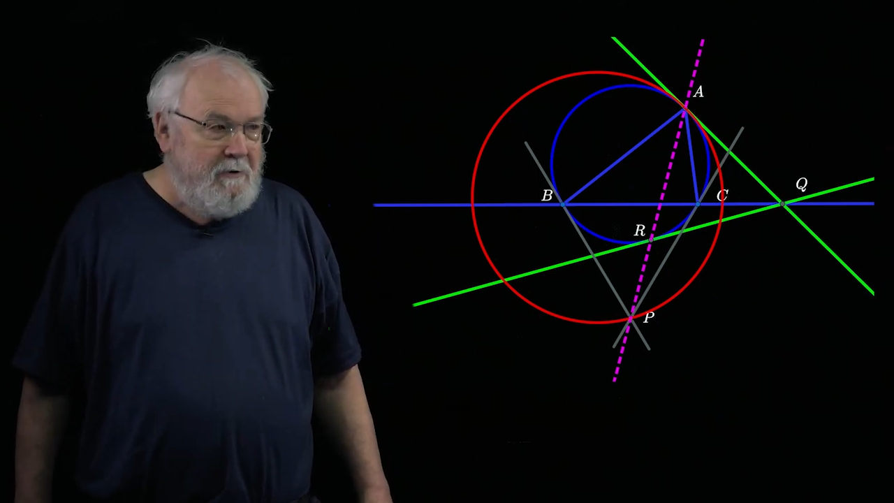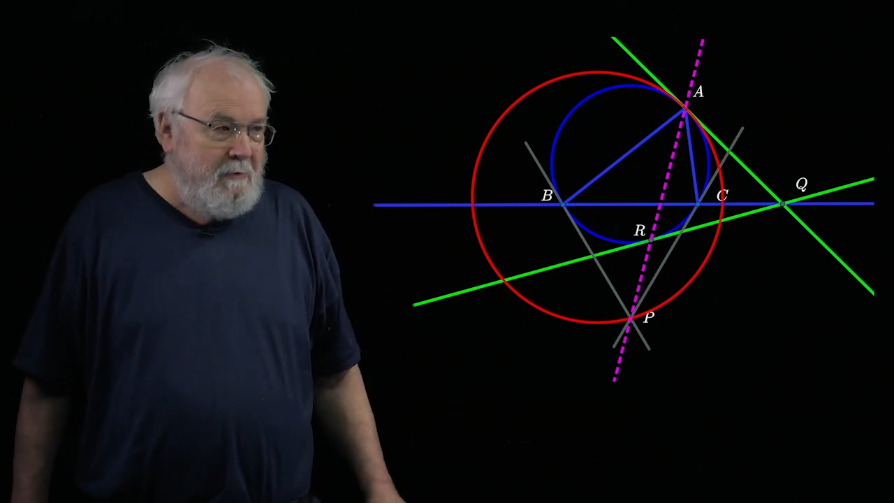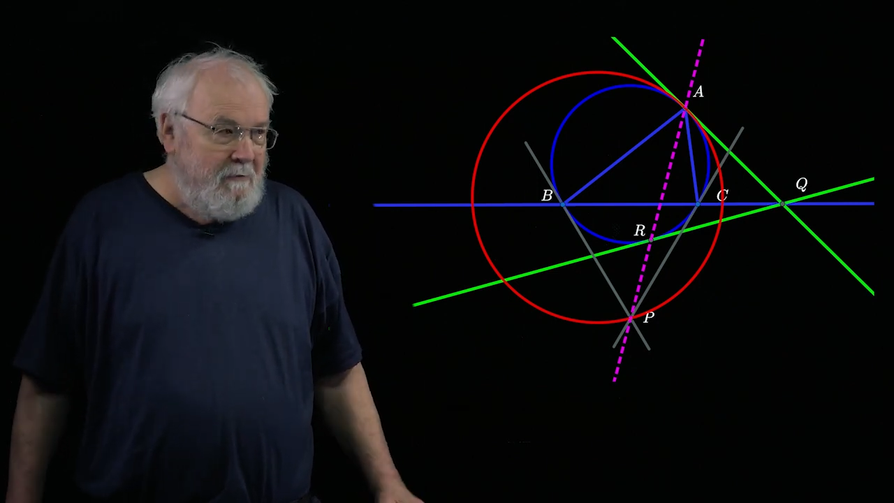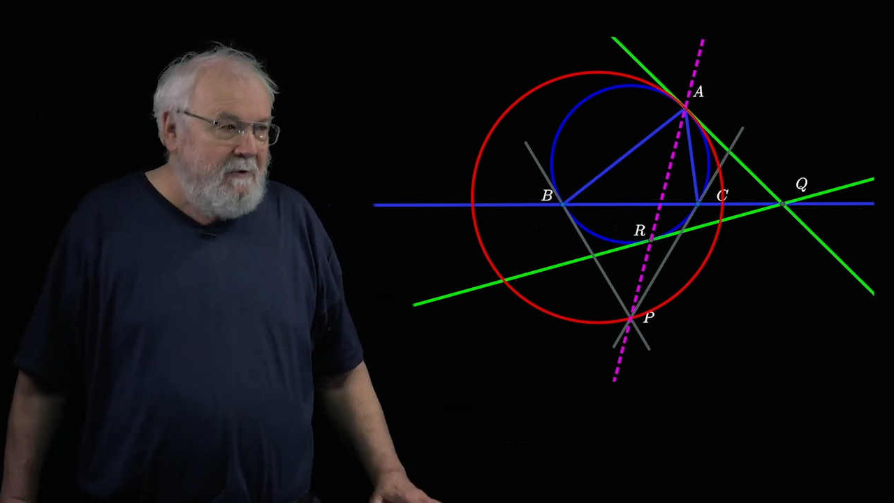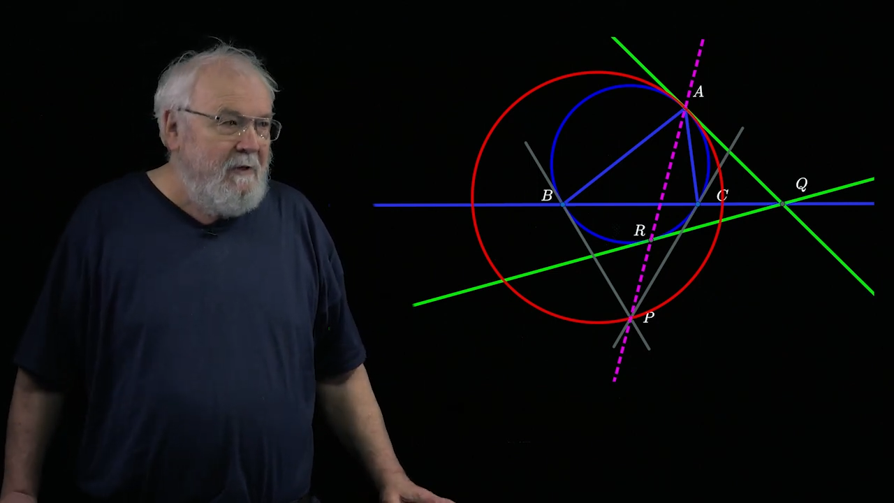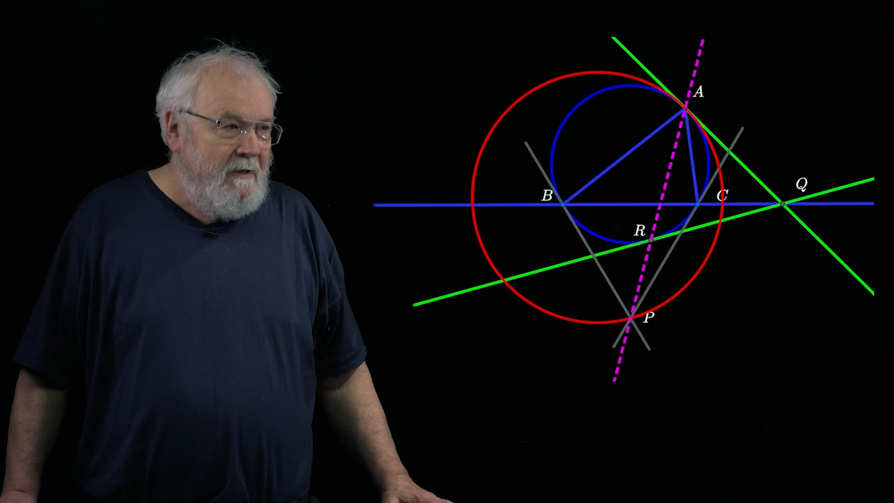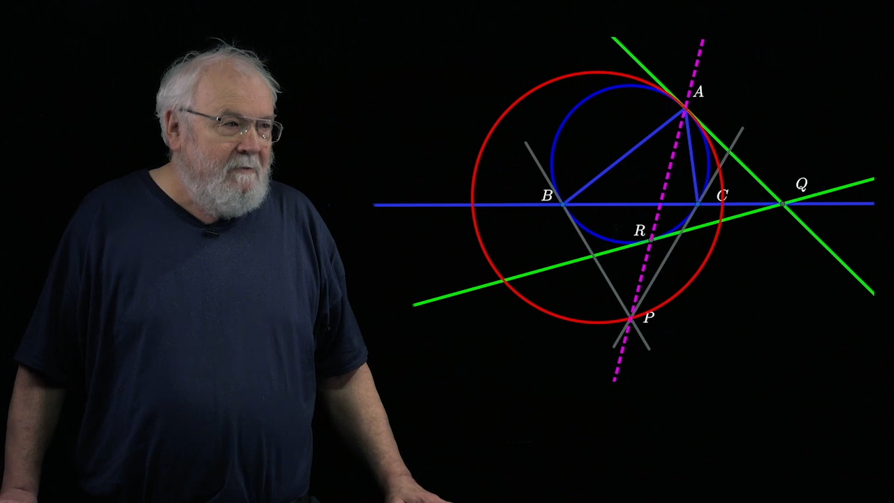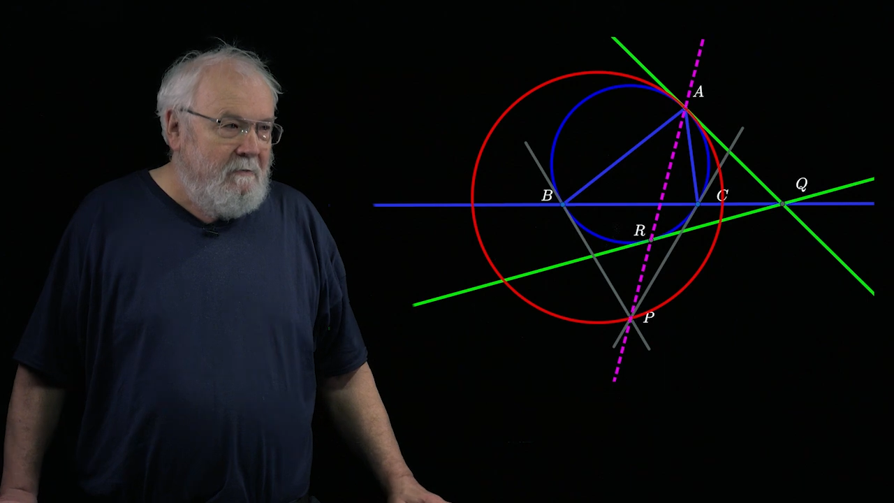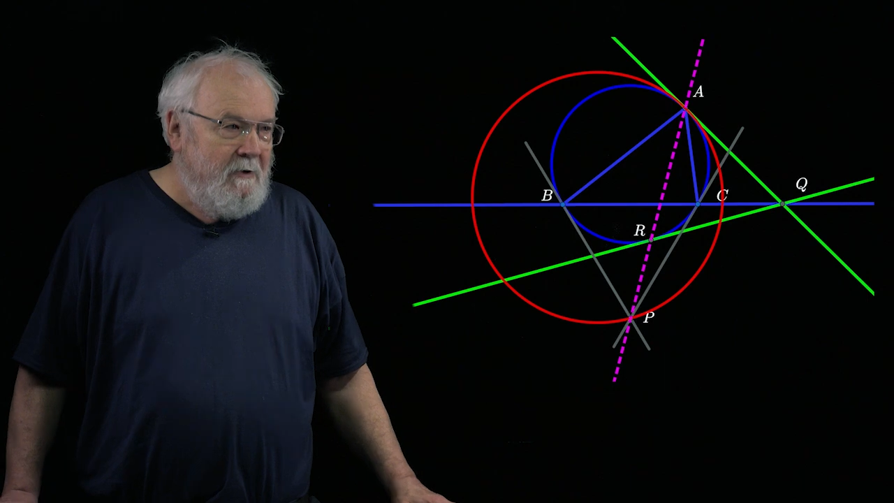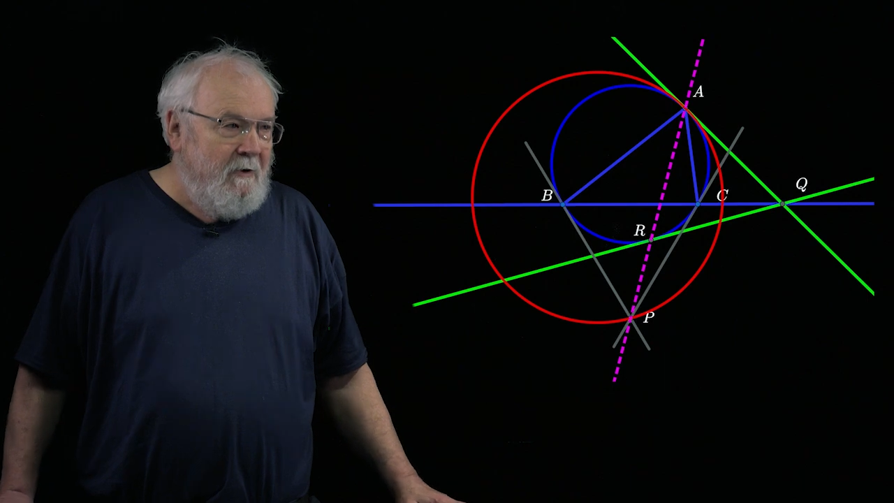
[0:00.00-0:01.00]
but
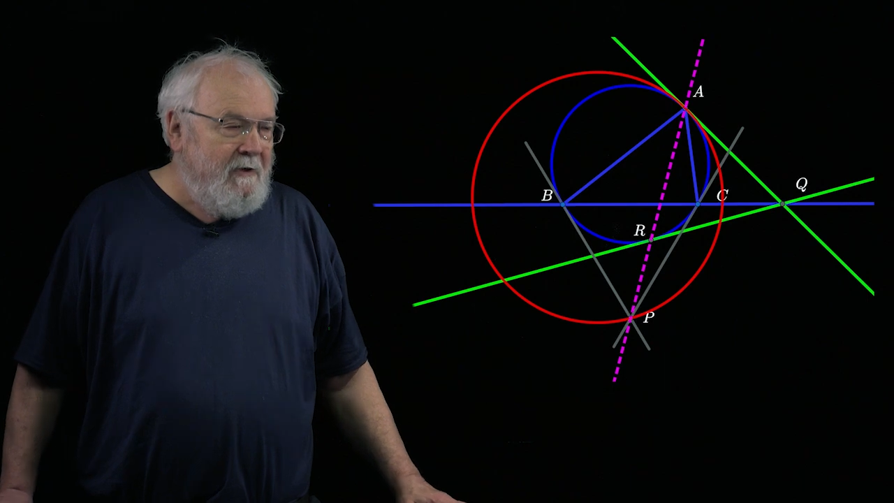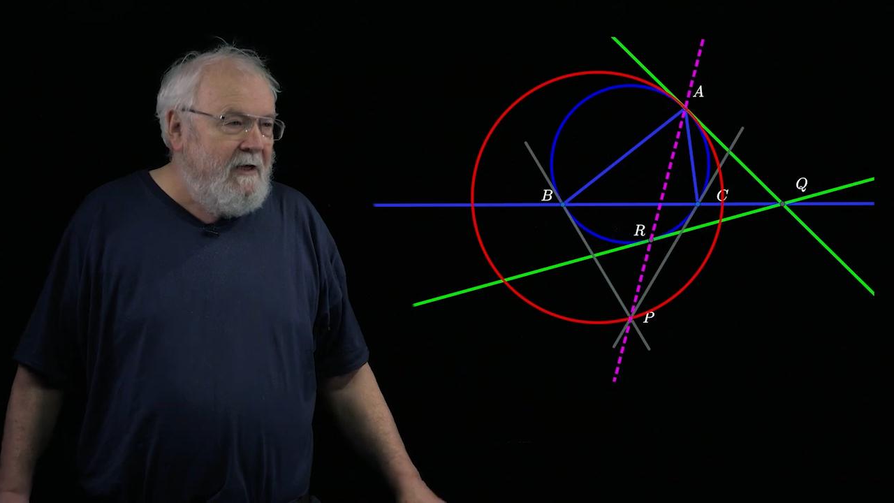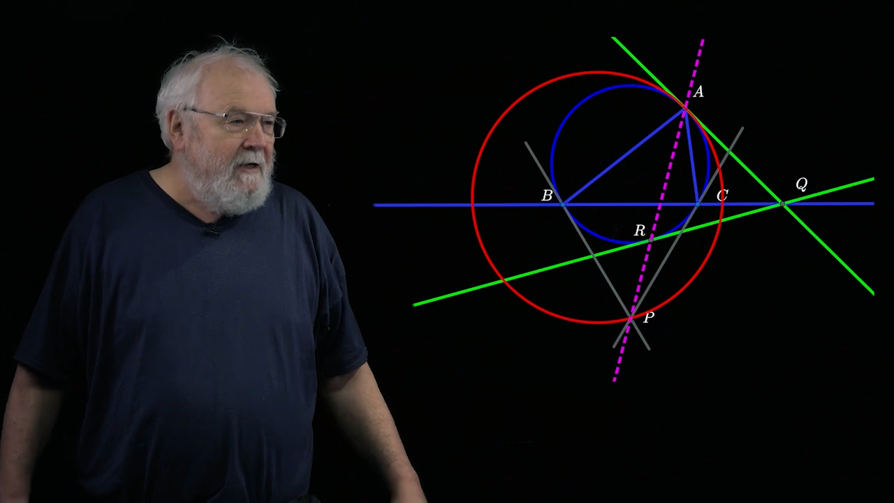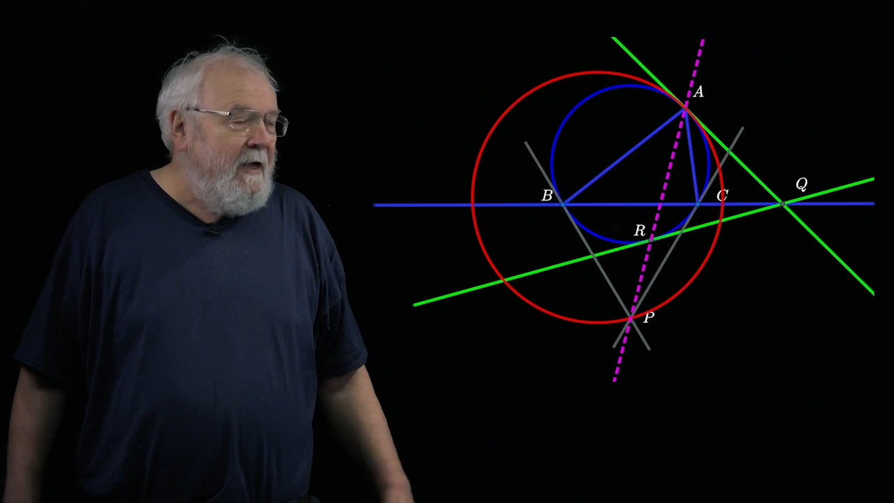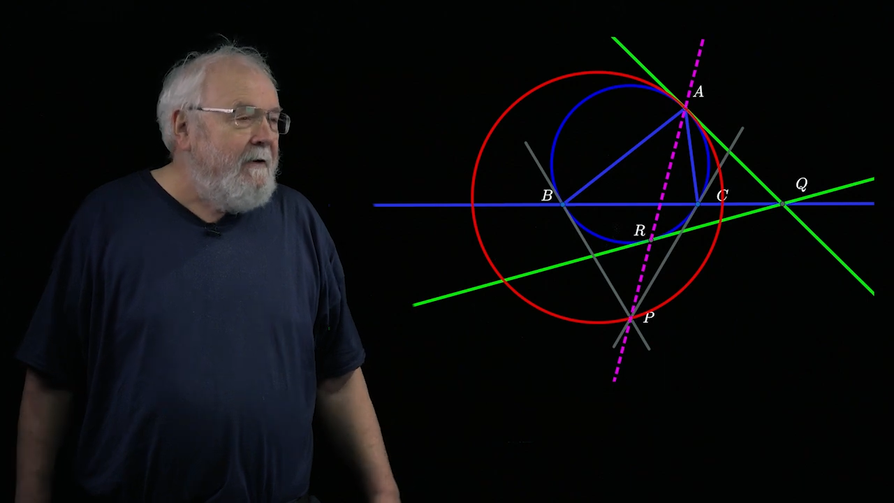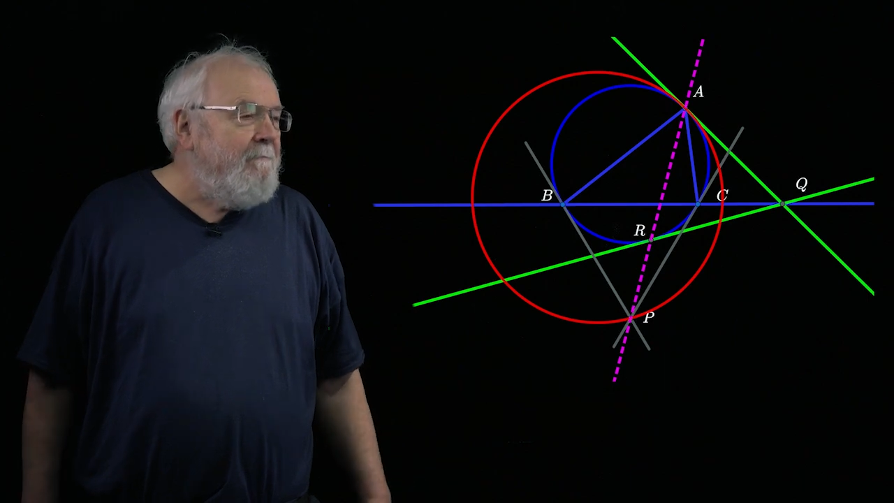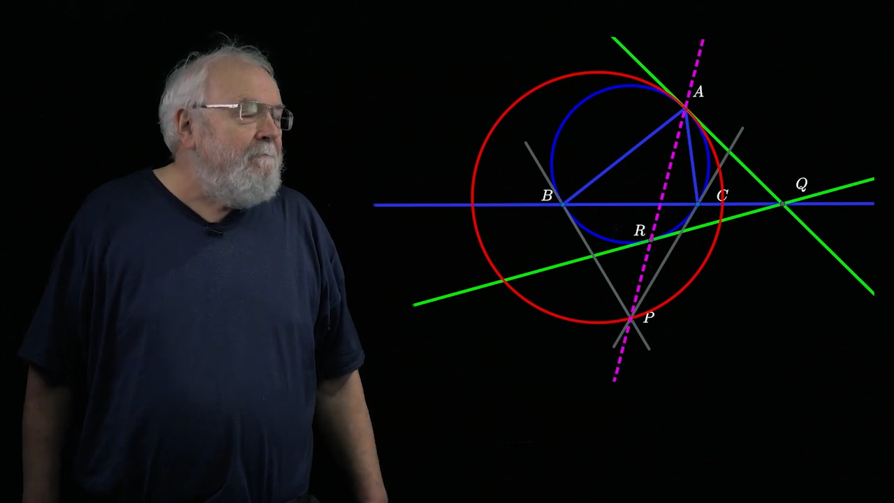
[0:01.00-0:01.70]
we're not there yet.